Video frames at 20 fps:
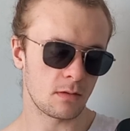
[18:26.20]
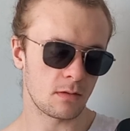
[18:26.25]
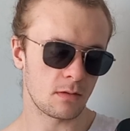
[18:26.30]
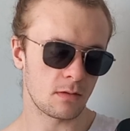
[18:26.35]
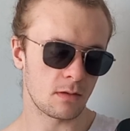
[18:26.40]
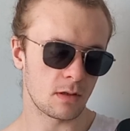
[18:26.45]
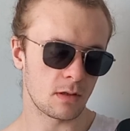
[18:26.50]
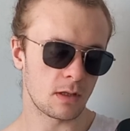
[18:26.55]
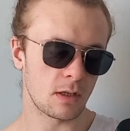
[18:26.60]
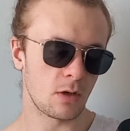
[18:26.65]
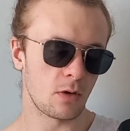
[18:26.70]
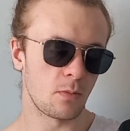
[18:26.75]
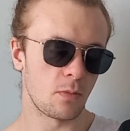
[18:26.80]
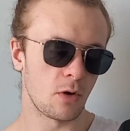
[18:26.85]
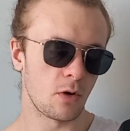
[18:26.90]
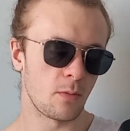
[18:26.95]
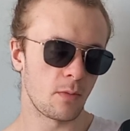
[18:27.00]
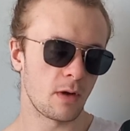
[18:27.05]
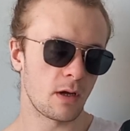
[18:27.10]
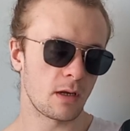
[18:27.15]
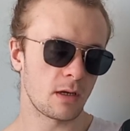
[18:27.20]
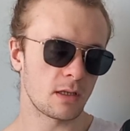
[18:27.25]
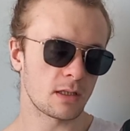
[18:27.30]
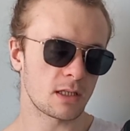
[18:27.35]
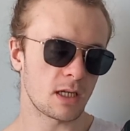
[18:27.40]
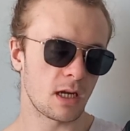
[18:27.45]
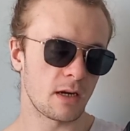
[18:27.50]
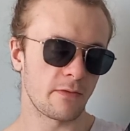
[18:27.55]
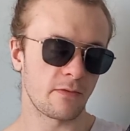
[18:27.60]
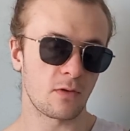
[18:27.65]
the theobromine is
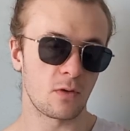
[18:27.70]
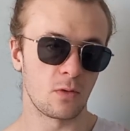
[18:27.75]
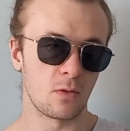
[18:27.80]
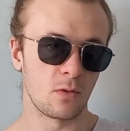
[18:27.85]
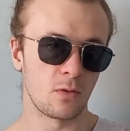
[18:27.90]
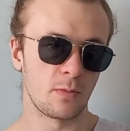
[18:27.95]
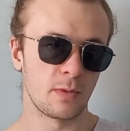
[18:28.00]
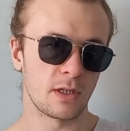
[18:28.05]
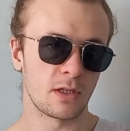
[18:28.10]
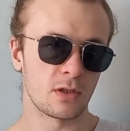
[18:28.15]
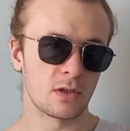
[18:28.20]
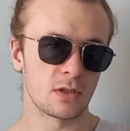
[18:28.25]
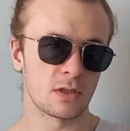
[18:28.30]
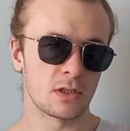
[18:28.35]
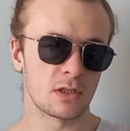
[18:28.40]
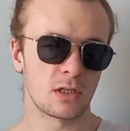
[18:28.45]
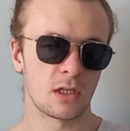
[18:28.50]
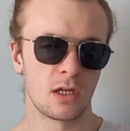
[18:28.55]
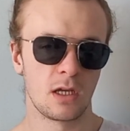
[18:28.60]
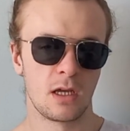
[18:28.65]
kind of cool because